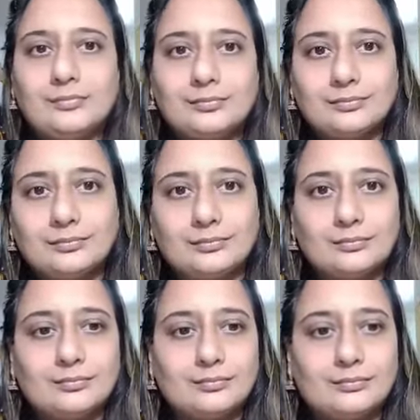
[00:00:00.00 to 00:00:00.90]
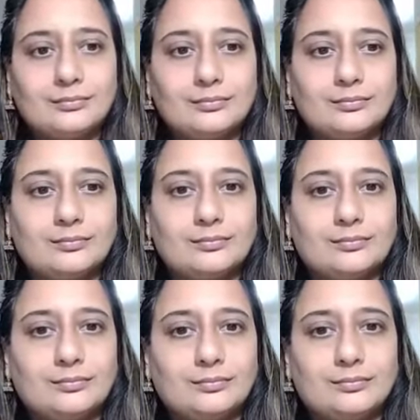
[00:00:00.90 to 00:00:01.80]

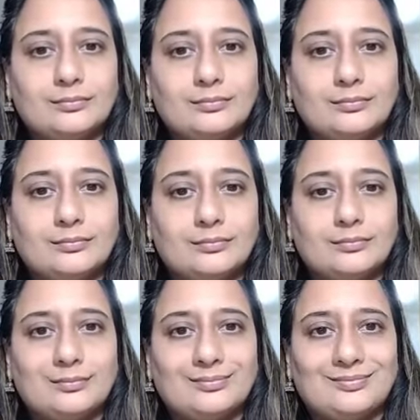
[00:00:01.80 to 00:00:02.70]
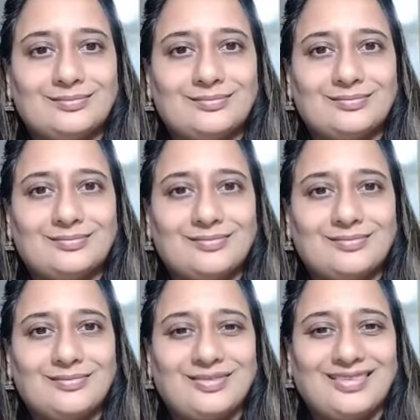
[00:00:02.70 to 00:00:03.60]

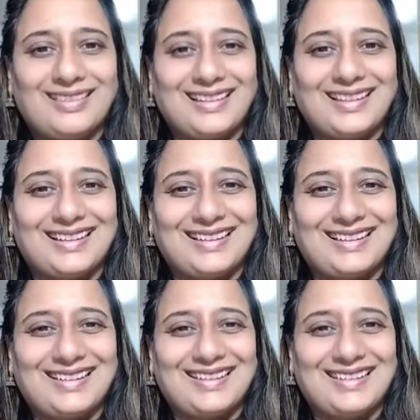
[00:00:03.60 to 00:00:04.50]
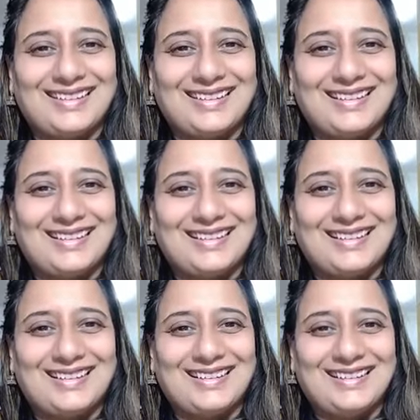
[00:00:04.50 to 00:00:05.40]

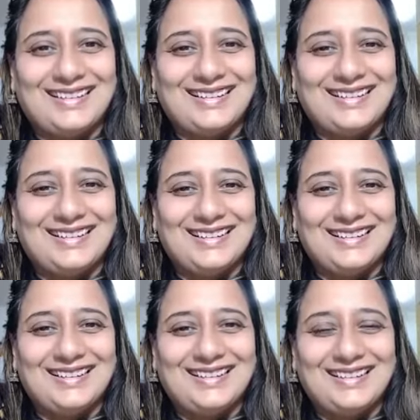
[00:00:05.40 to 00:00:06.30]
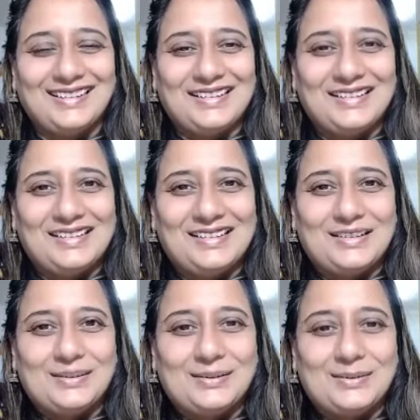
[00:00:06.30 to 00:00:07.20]

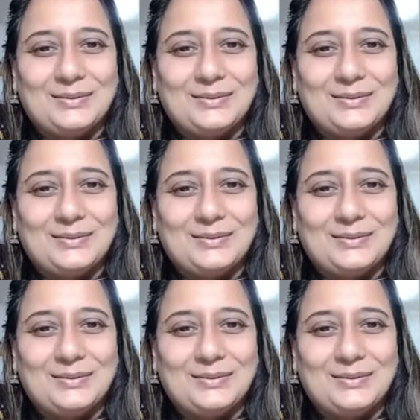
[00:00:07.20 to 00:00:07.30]
This person isn't speaking.